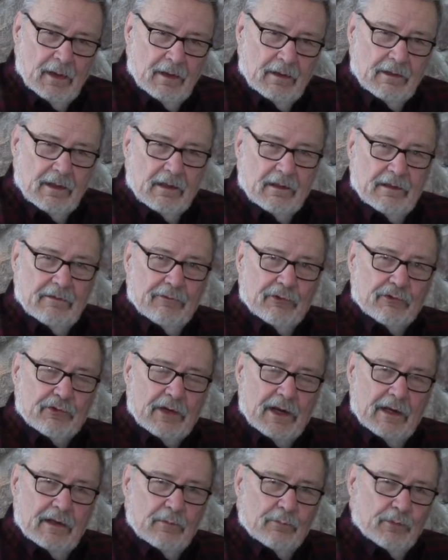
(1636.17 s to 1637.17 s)
They'll even
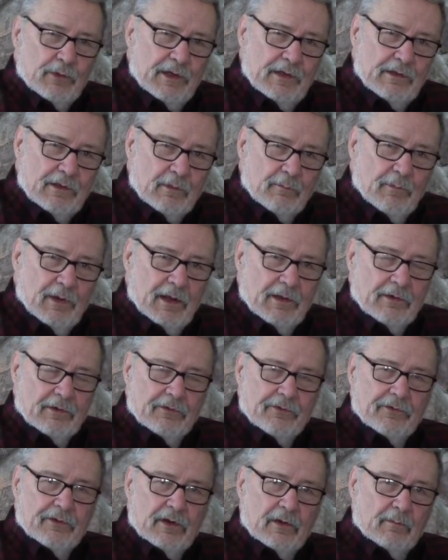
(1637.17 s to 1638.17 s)
try to breed their
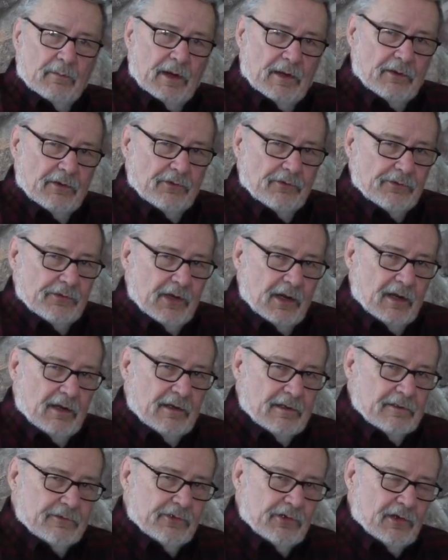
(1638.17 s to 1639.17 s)
mothers. Their mothers
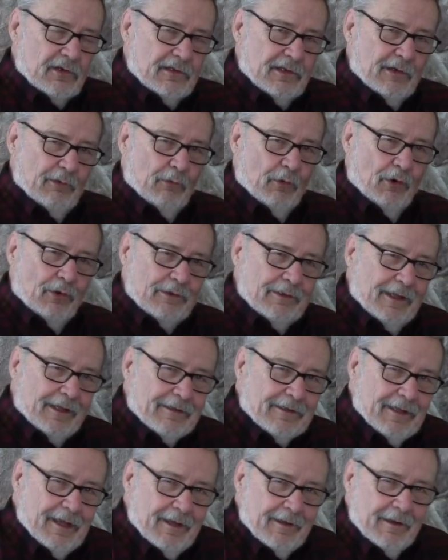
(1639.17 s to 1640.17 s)
generally won't
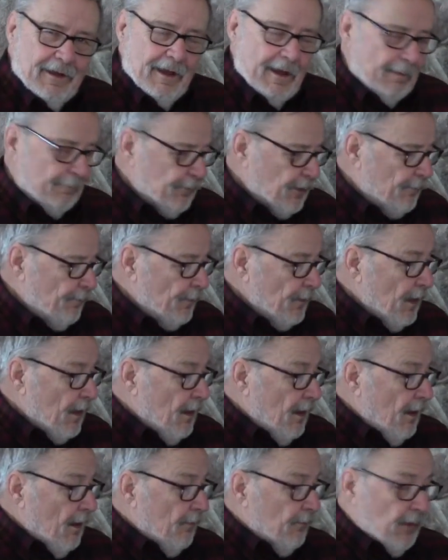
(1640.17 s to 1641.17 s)
let that happen.
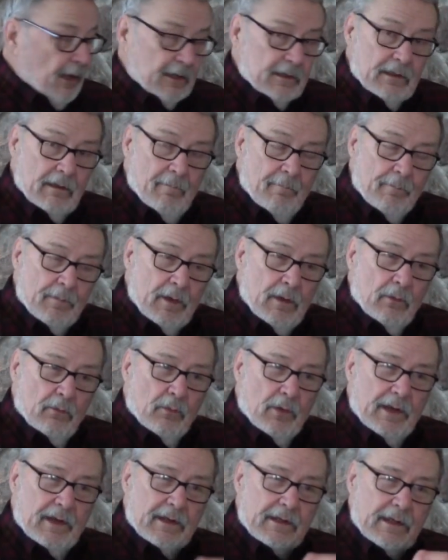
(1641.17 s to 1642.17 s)
But
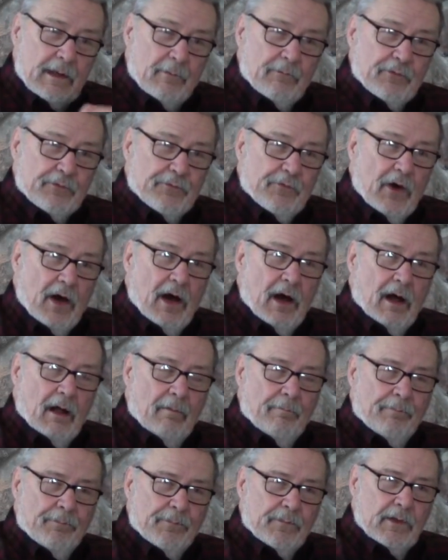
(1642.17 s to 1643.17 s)
when it comes
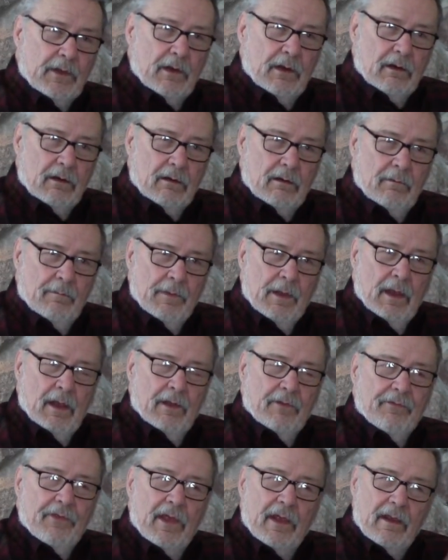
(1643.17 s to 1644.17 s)
fall, you know,
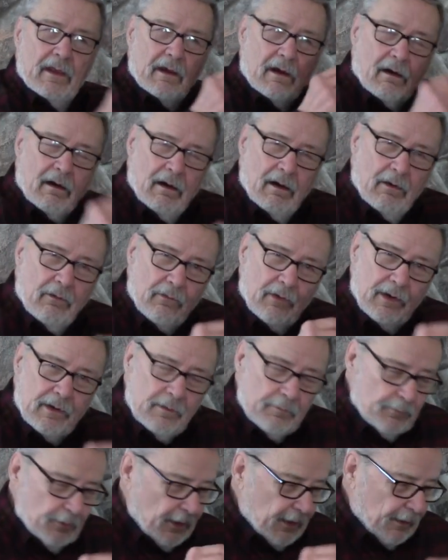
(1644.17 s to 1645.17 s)
they all want
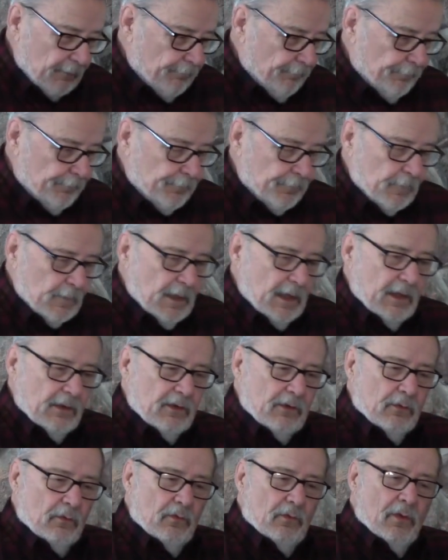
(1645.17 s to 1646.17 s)
to breed.
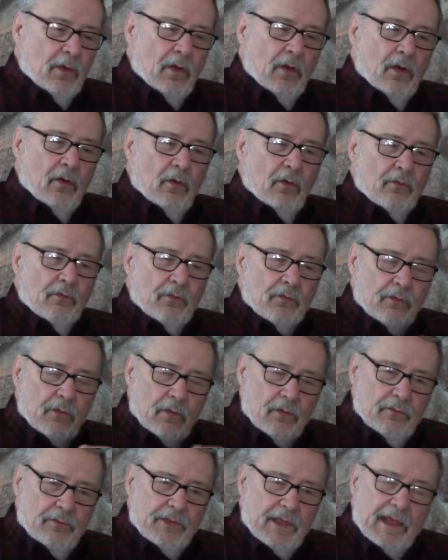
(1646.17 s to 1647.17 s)
And
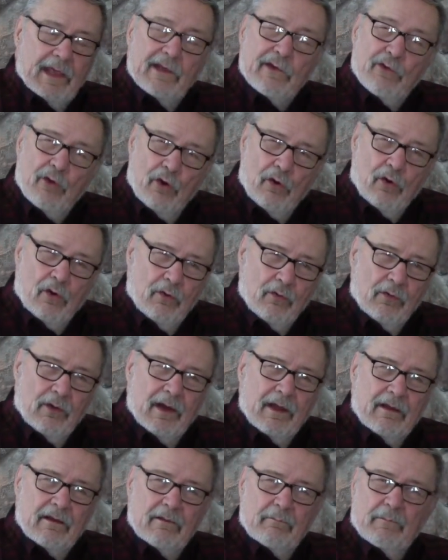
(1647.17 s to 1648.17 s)
they know
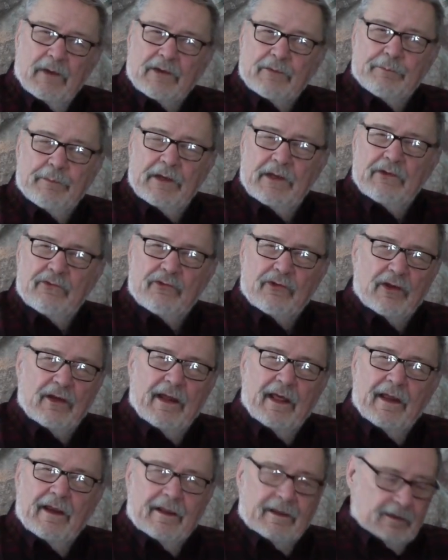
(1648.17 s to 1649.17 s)
it must be
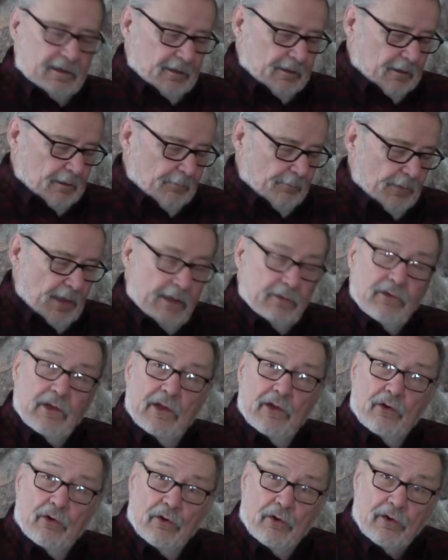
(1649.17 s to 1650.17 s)
genetic in them that
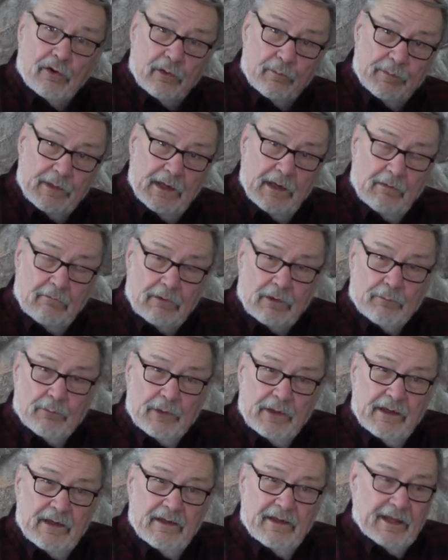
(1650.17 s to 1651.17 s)
in order to be able to
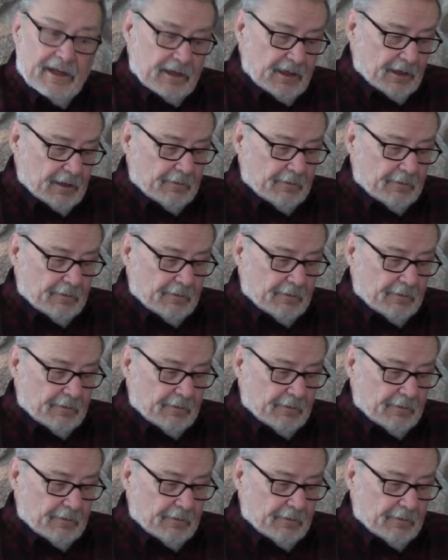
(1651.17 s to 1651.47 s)
breed, they got